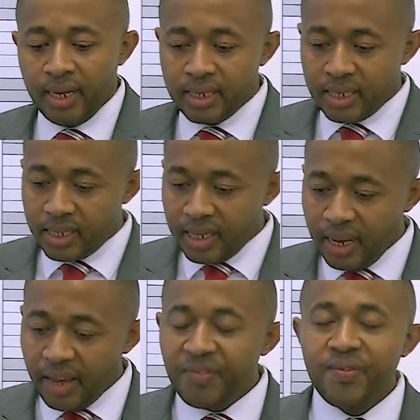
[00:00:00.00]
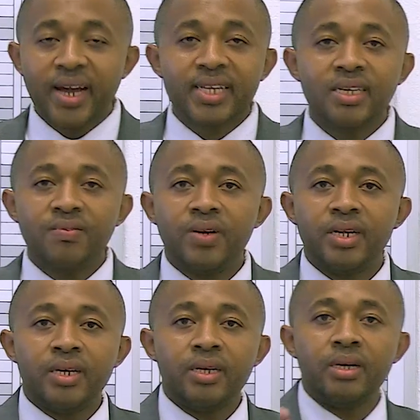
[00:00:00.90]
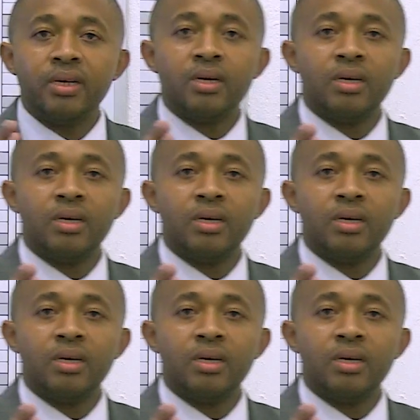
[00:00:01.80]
is effectively